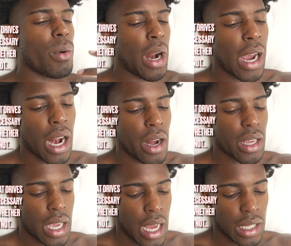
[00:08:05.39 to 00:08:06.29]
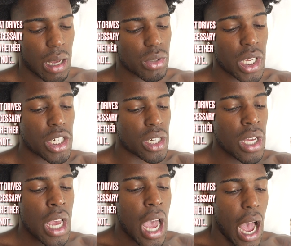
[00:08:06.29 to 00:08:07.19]
When I got out here to Cali, I was itching.
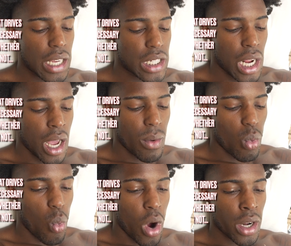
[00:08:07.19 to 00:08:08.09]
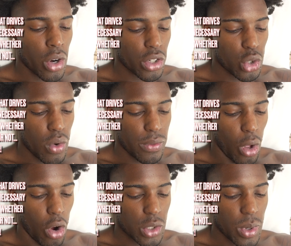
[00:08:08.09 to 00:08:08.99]
I shot one or two
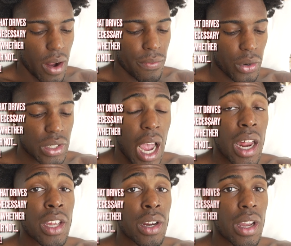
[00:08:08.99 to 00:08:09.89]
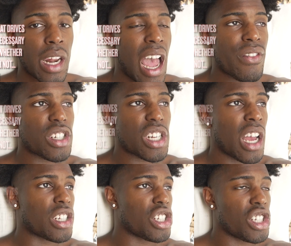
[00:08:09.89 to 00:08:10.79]
vlogs when I first got here, and I haven't
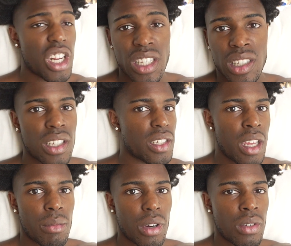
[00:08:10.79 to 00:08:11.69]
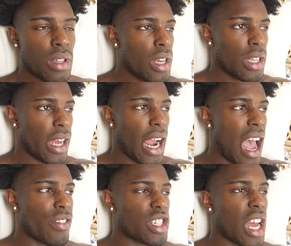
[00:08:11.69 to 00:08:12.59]
shot since then, bro. Like I
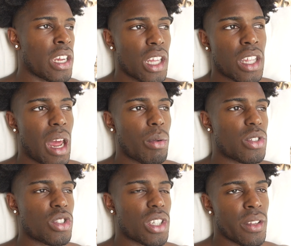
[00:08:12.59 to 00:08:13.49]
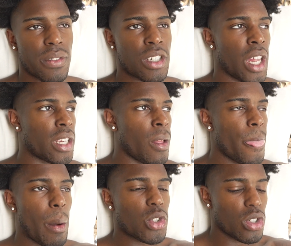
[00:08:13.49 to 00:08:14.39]
haven't shot nothing. That was on July, like
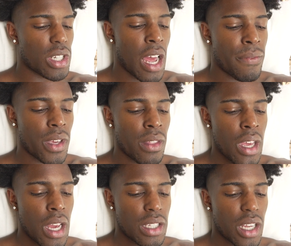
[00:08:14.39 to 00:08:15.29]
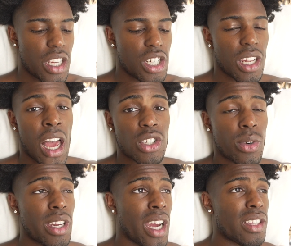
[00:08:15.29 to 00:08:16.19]
that was on July 5th. Today's July
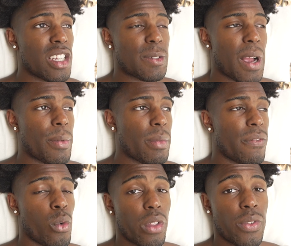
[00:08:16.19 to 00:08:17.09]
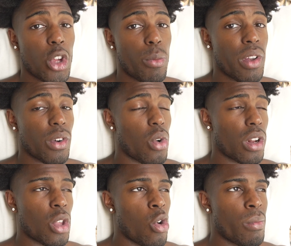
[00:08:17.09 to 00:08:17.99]
29th, and it's probably my fourth video being
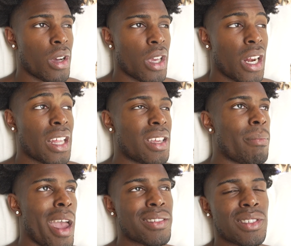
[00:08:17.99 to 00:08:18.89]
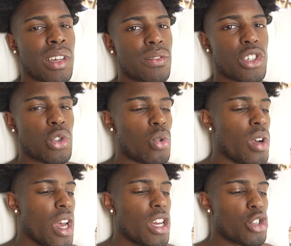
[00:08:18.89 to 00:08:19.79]
recorded the whole month. And I did mad stuff. Shoot,
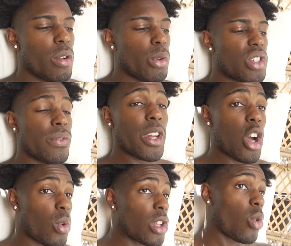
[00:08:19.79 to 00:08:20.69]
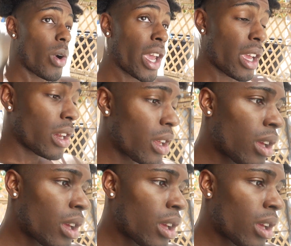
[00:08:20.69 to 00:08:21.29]
shoot a music video with Lil Wayne.